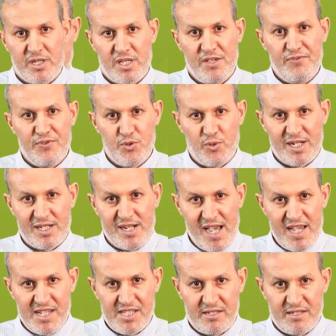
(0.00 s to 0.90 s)
If you are
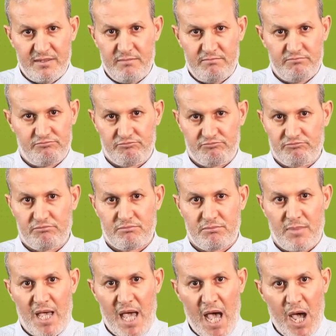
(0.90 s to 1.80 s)
asked,
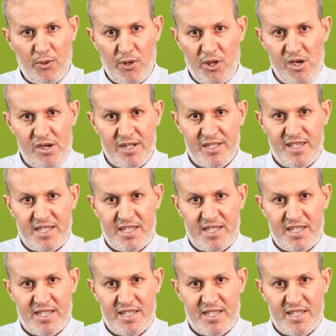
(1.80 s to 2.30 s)
how long